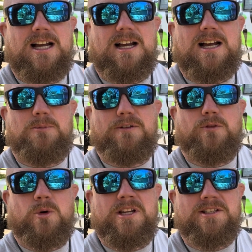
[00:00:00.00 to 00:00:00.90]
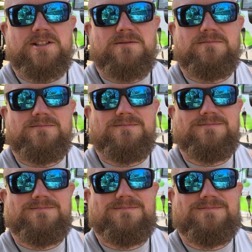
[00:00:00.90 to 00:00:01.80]
I'm on 40s,
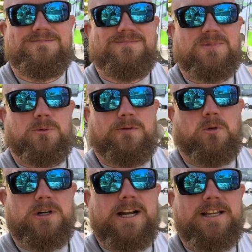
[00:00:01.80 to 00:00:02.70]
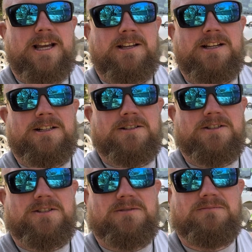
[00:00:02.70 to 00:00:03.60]
488
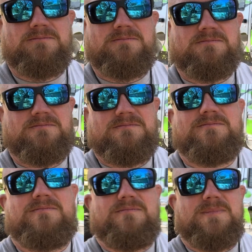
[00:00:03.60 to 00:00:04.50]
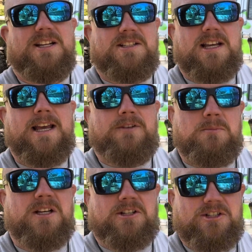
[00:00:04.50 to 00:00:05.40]
gears. It's a heavy
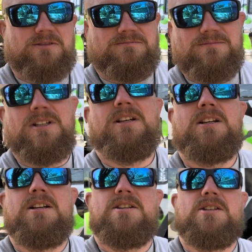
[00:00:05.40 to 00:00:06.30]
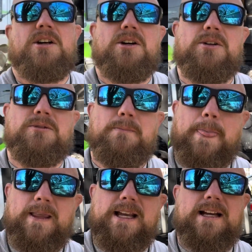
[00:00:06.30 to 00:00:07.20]
bitch. So
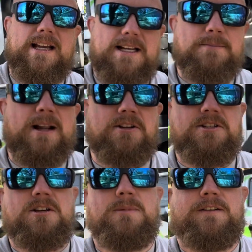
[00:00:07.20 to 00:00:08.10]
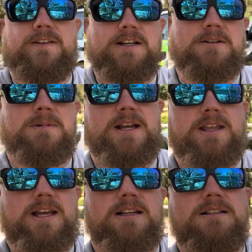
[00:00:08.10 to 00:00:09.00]
yeah, gas mileage is going to be affected by
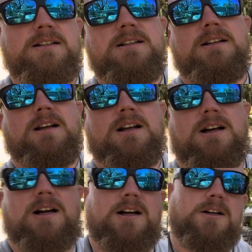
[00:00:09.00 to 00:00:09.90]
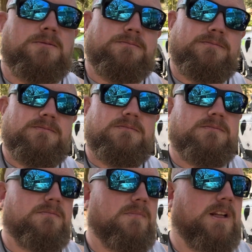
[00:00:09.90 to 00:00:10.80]
that.
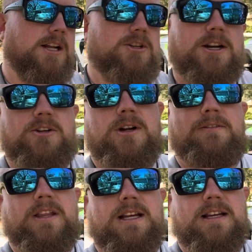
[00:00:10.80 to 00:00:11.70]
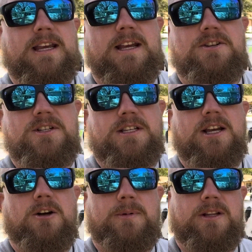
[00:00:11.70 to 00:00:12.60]
I try to do everything I can just to
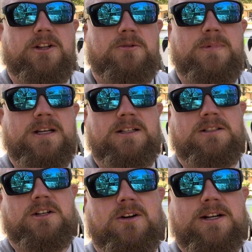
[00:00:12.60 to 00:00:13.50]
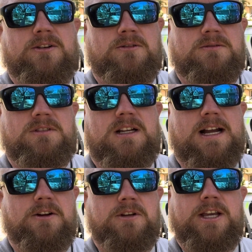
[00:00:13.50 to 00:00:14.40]
help it a little bit. You don't
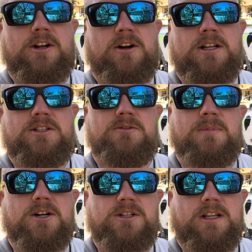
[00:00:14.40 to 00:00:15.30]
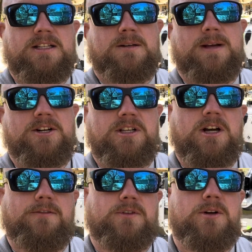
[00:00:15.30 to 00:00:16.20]
get on it too much unless I'm actually
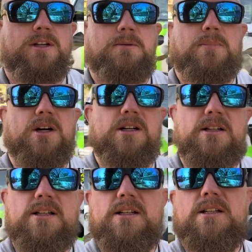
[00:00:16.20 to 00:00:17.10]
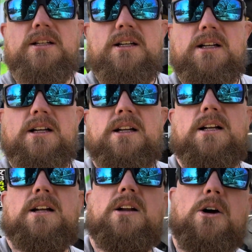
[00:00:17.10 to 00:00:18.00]
off-roading, but
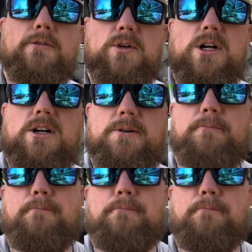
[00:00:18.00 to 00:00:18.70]
overall,